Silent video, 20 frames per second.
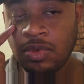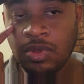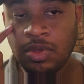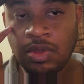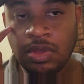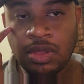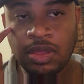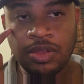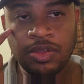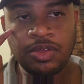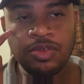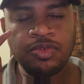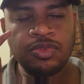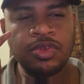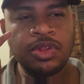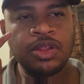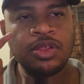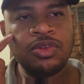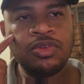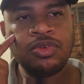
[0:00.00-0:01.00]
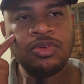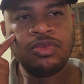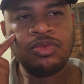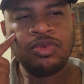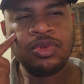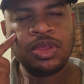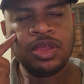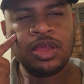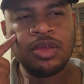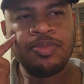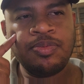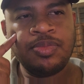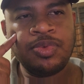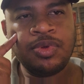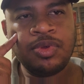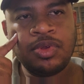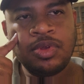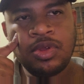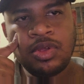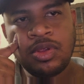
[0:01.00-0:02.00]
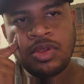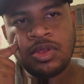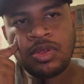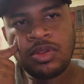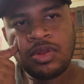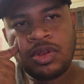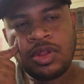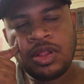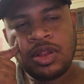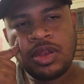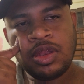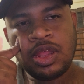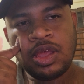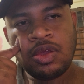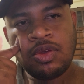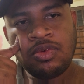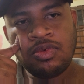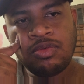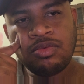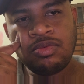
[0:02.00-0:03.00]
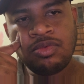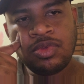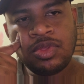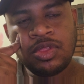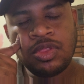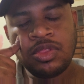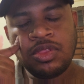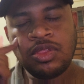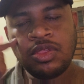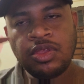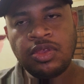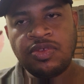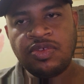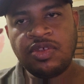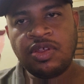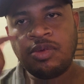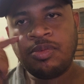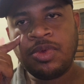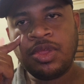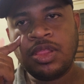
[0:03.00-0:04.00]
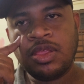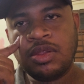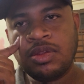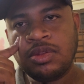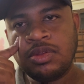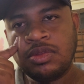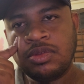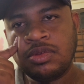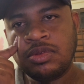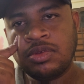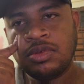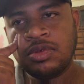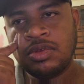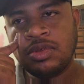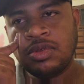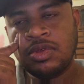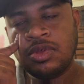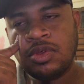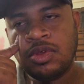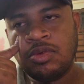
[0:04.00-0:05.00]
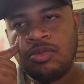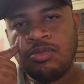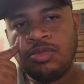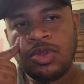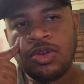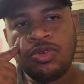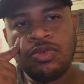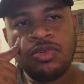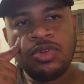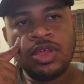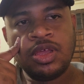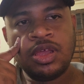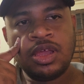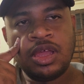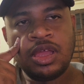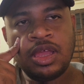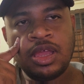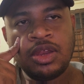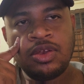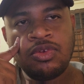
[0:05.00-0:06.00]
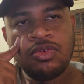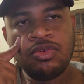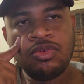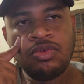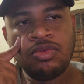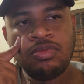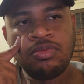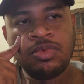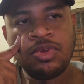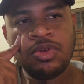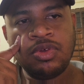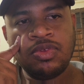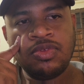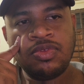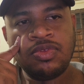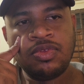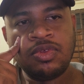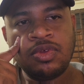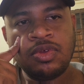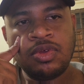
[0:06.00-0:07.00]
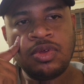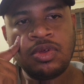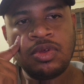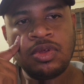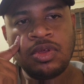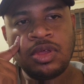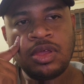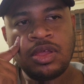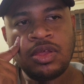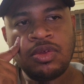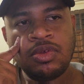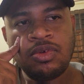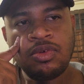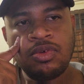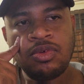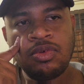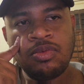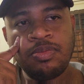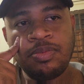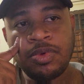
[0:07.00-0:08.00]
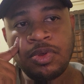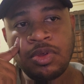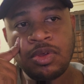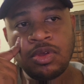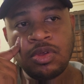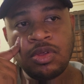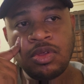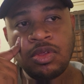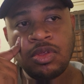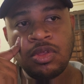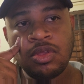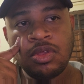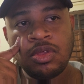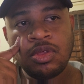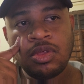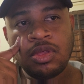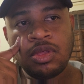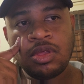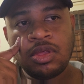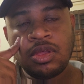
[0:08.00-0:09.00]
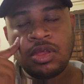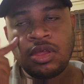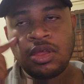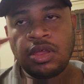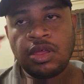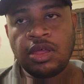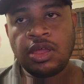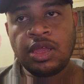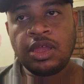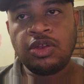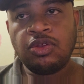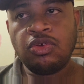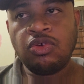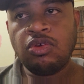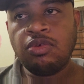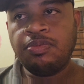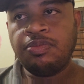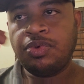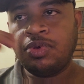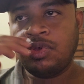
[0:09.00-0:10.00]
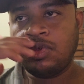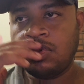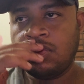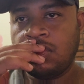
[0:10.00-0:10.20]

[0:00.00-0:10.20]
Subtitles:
I usually don't wake up till now in this Ramadan, but today I had to, because I had hope